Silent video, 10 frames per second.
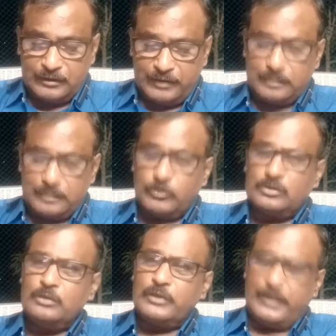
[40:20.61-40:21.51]
then the
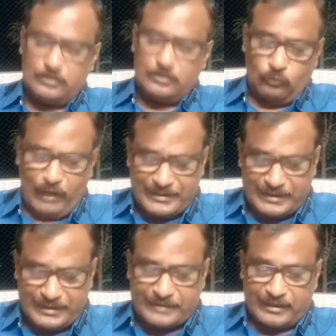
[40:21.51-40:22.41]
mother will get
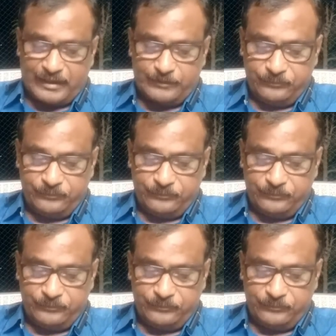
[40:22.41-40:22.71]
1/6 share.